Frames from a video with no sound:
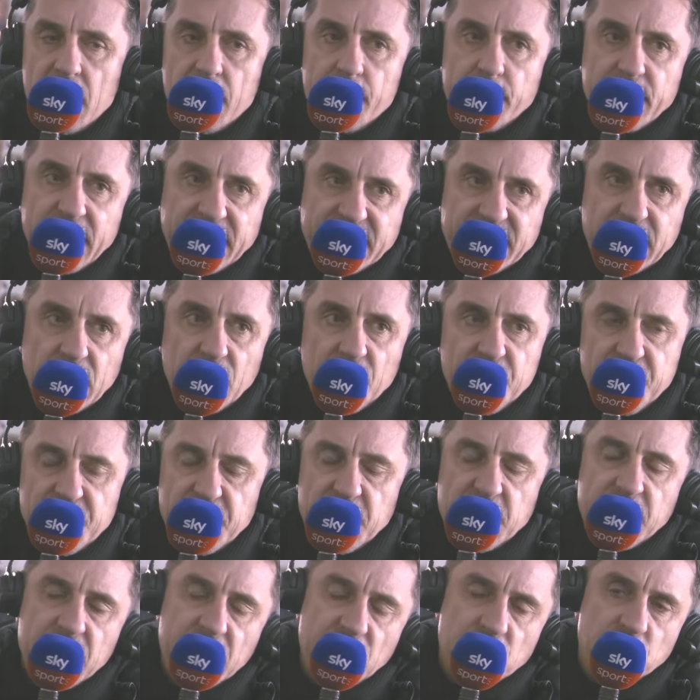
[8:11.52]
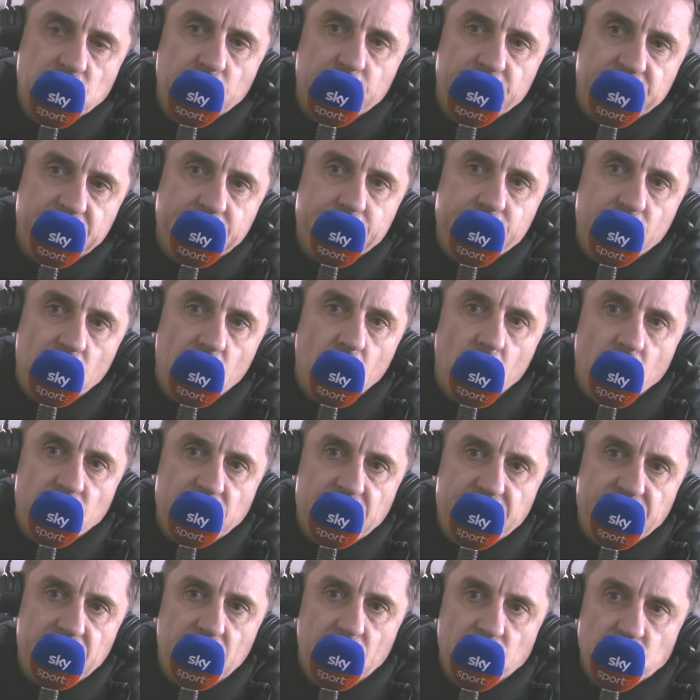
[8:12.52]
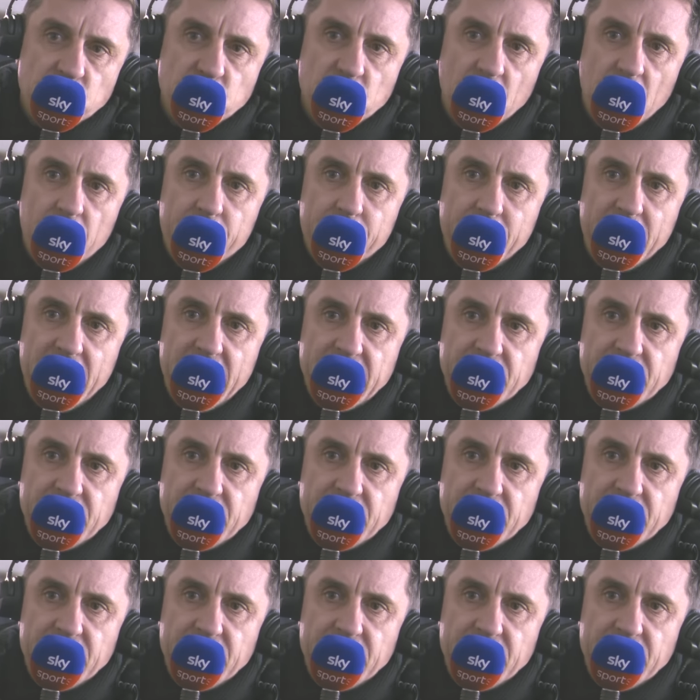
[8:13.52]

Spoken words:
But I still think you need something more in those top,